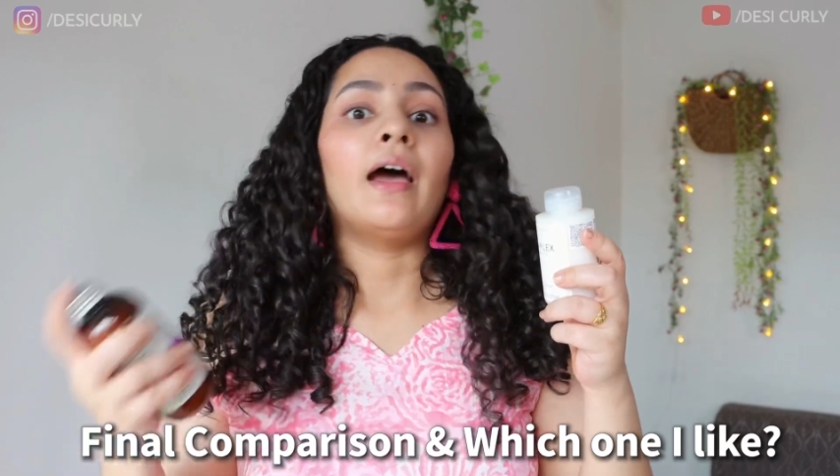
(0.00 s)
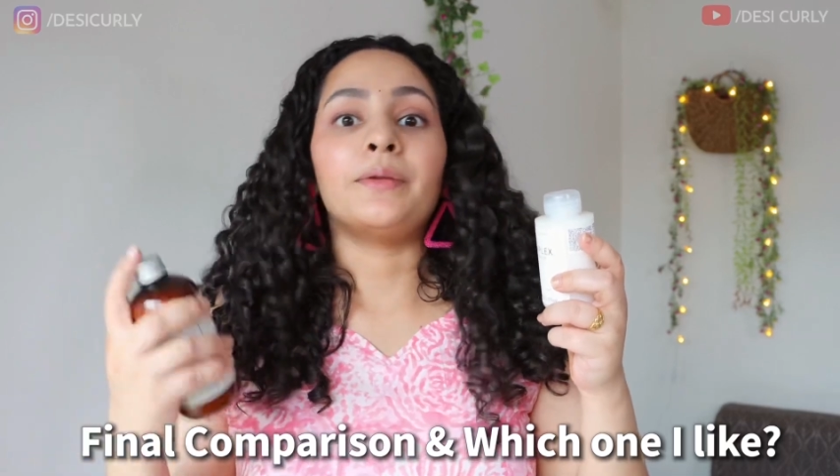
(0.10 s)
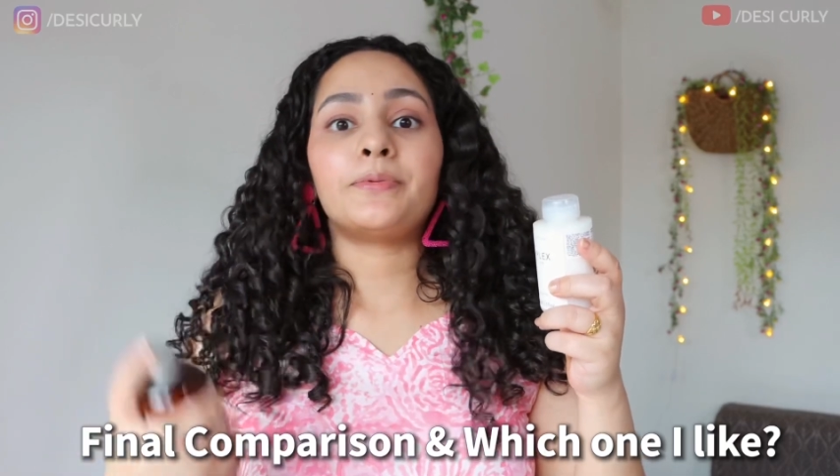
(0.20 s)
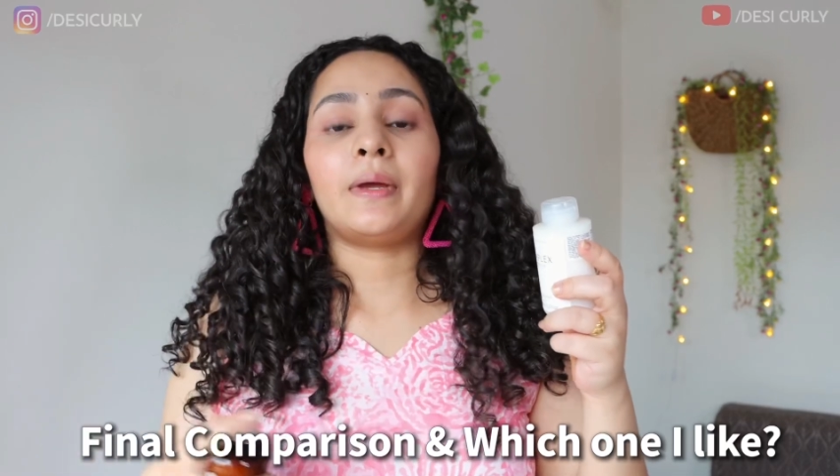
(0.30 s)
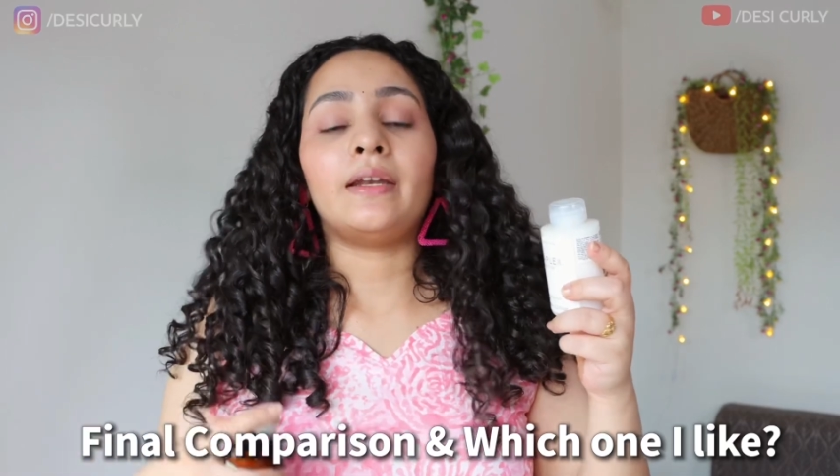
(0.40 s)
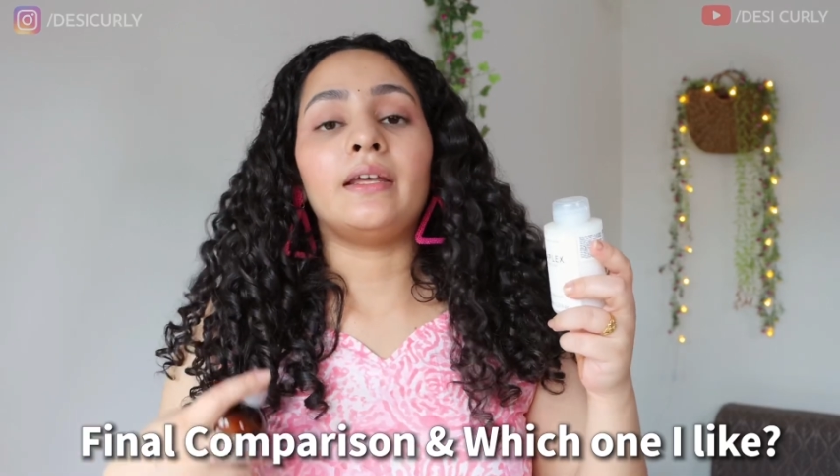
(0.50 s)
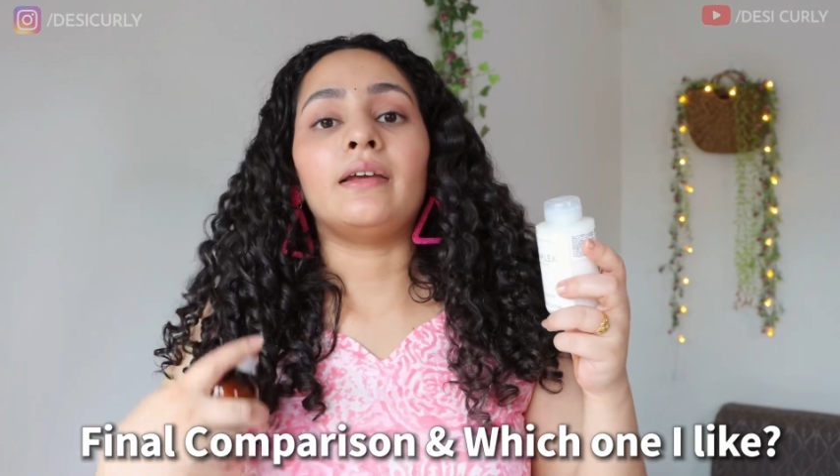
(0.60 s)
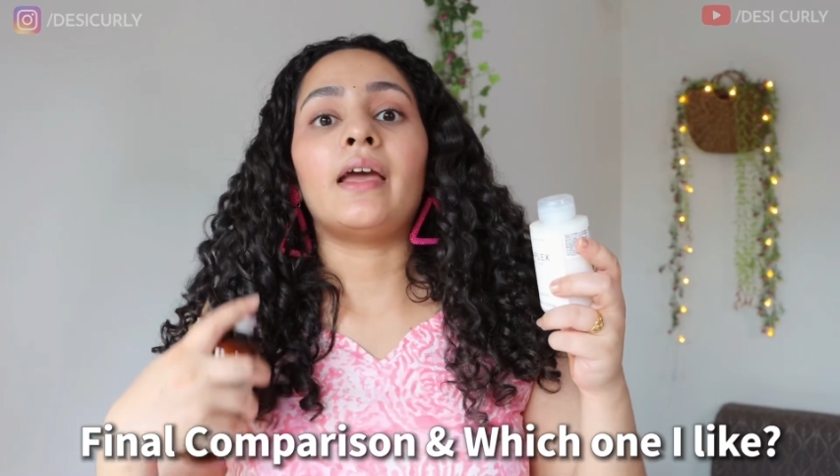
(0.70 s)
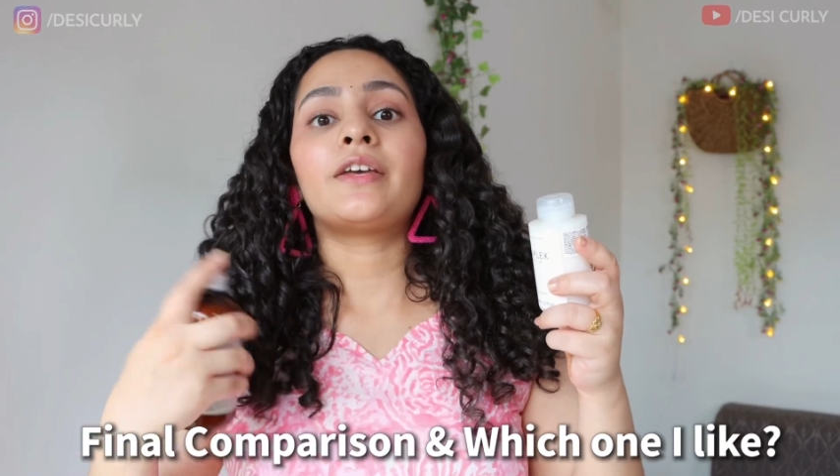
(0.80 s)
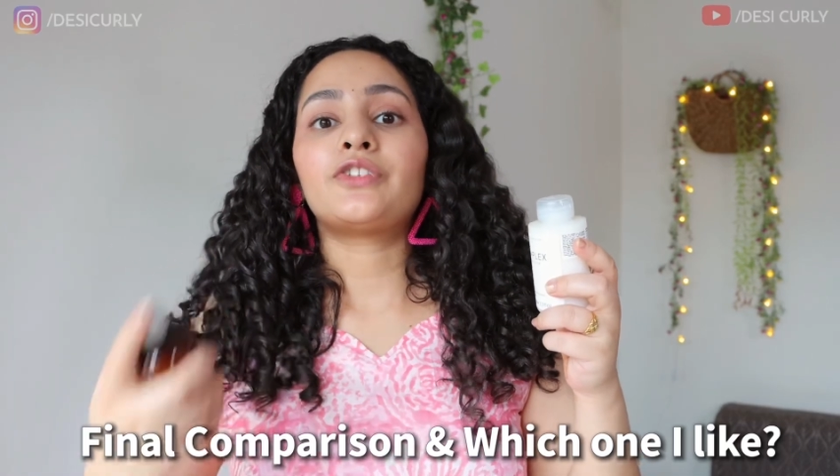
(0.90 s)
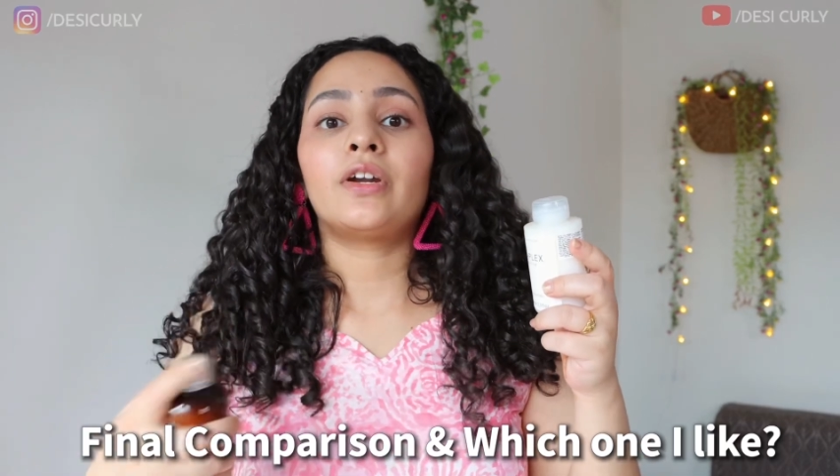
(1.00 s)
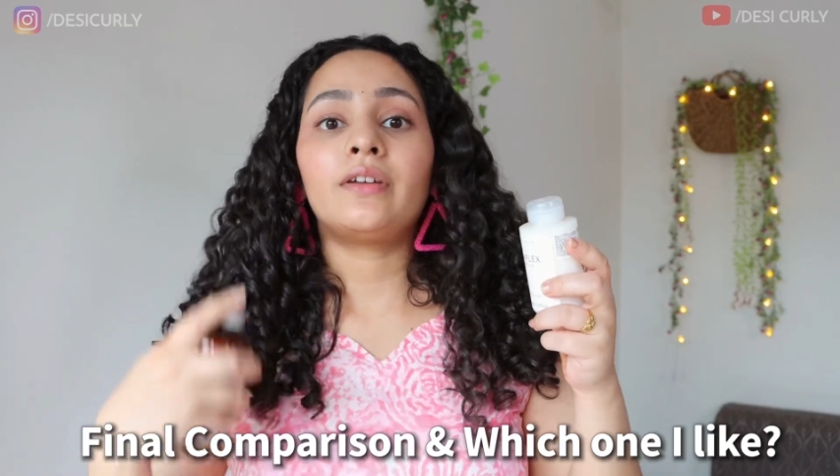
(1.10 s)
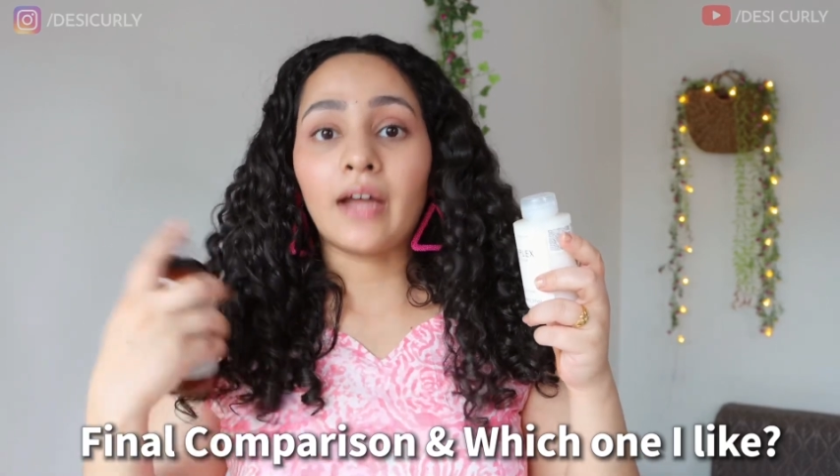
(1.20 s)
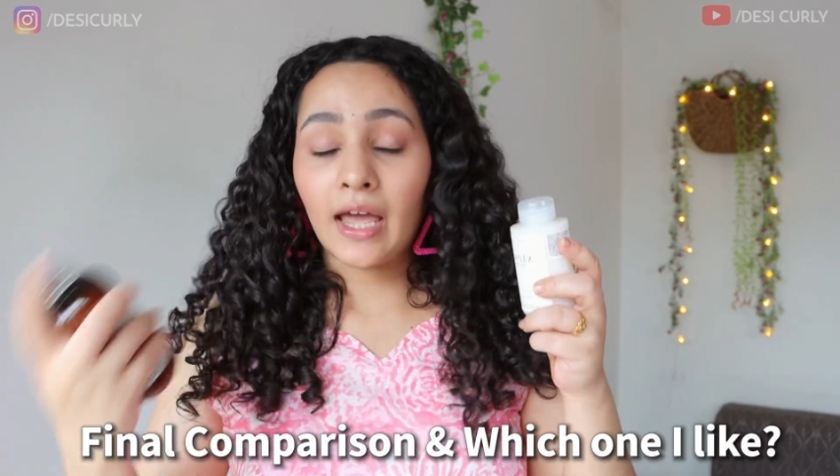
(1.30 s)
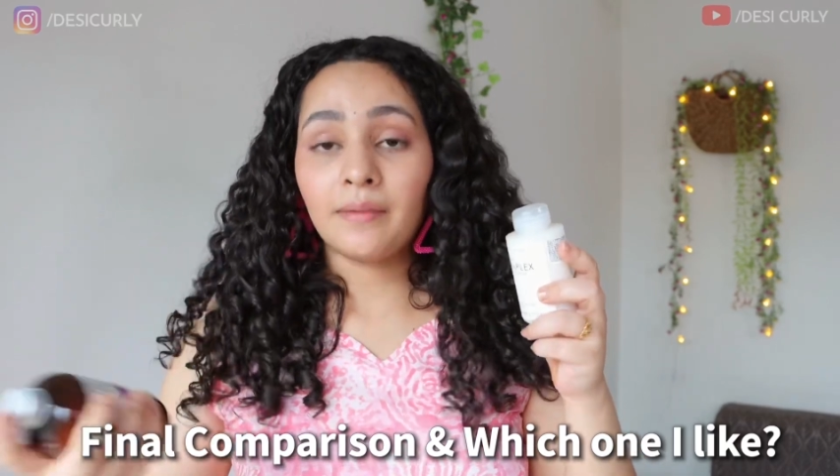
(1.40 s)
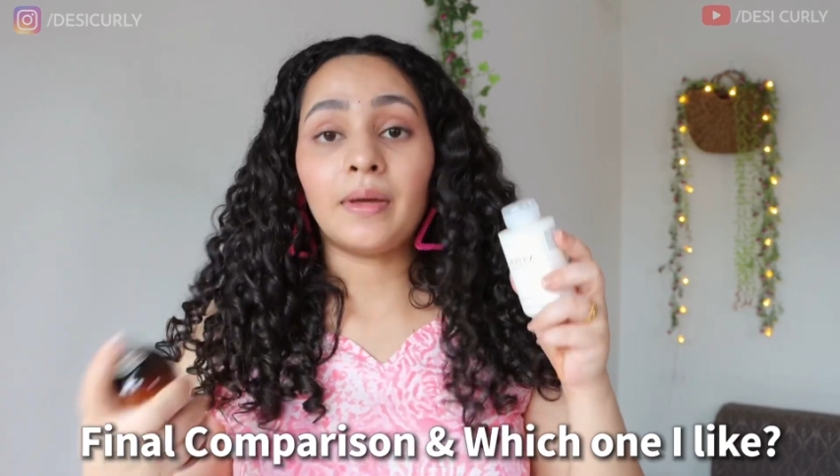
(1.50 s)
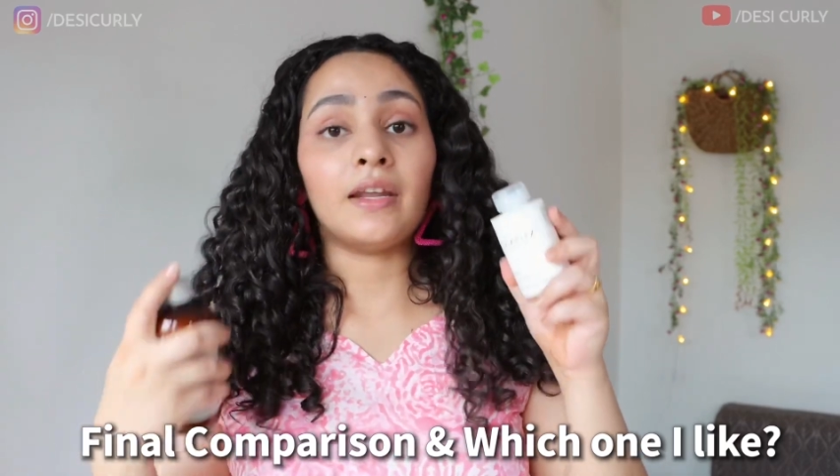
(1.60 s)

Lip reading: I'm spending extra time and